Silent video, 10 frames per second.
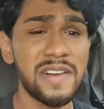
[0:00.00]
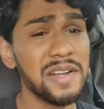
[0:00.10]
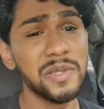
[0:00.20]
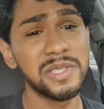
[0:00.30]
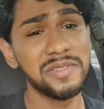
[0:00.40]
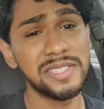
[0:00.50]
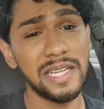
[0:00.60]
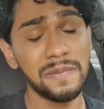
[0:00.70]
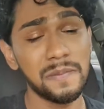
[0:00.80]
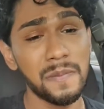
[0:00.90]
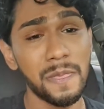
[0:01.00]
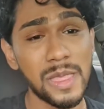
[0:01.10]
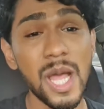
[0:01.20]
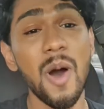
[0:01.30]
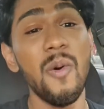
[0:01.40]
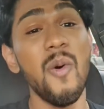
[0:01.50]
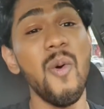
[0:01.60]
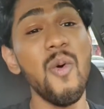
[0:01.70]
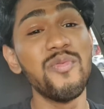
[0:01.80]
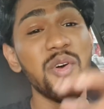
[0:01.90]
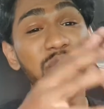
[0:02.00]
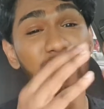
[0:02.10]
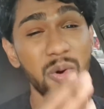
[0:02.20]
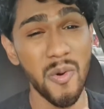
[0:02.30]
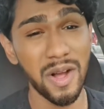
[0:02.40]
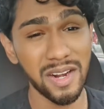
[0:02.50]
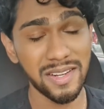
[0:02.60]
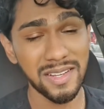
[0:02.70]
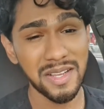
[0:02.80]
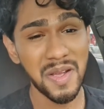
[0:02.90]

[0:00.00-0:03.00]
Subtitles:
5 out of 10. Now, overall,